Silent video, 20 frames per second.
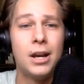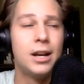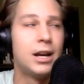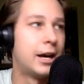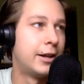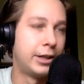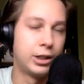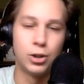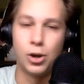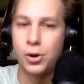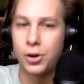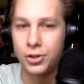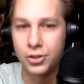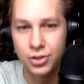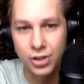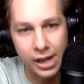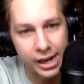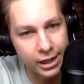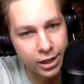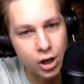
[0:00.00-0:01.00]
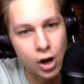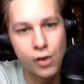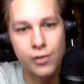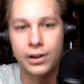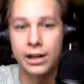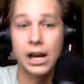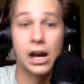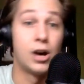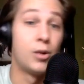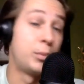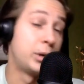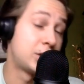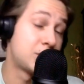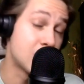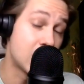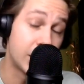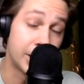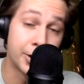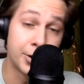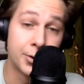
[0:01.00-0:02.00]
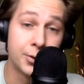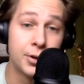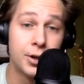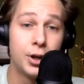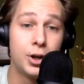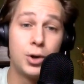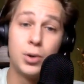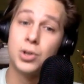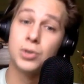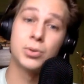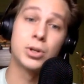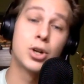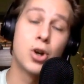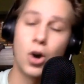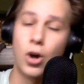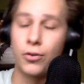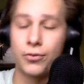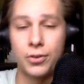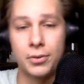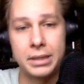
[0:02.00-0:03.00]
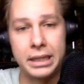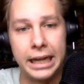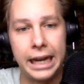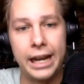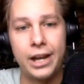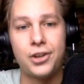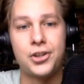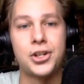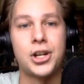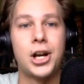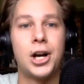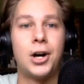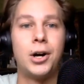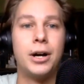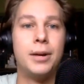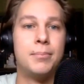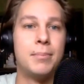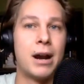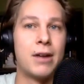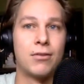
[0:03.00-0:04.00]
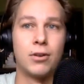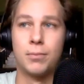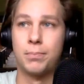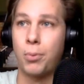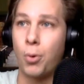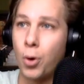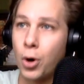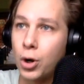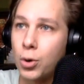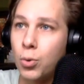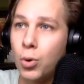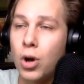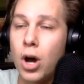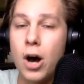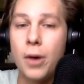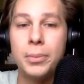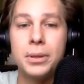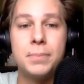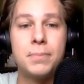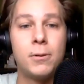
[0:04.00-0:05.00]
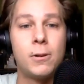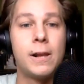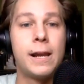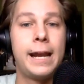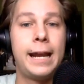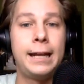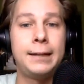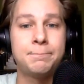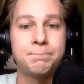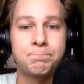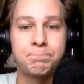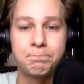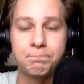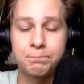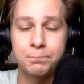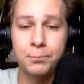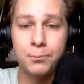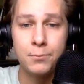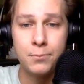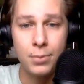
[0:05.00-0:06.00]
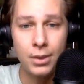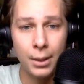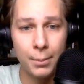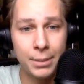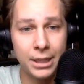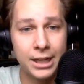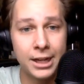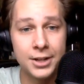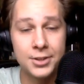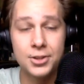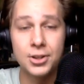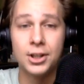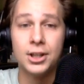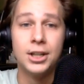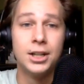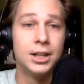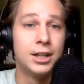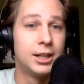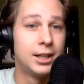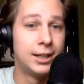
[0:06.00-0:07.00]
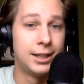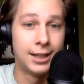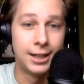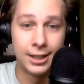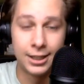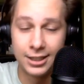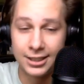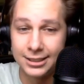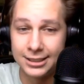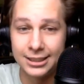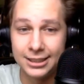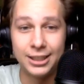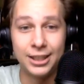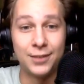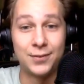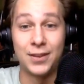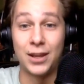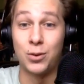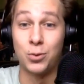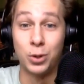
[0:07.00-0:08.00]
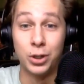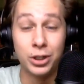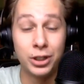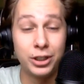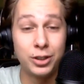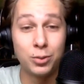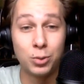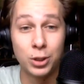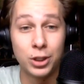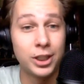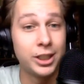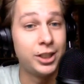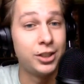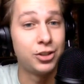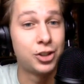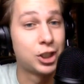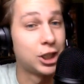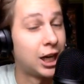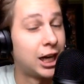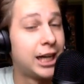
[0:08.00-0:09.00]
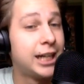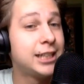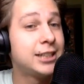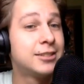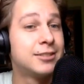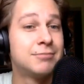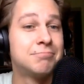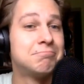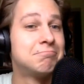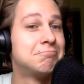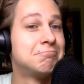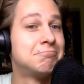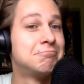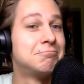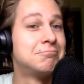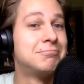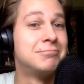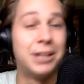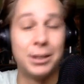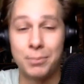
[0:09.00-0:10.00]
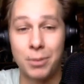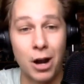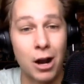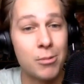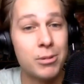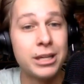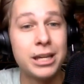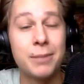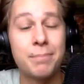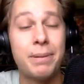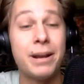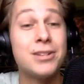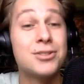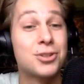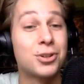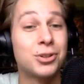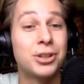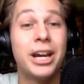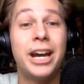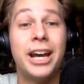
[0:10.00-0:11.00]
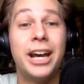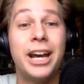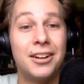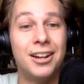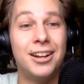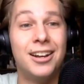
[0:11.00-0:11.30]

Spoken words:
I think Logan Stankoven and Kyle McDonald, who is recalled from the AHL, and Maverick Bork will all be playing because if they really, really shine, they probably get penciled in.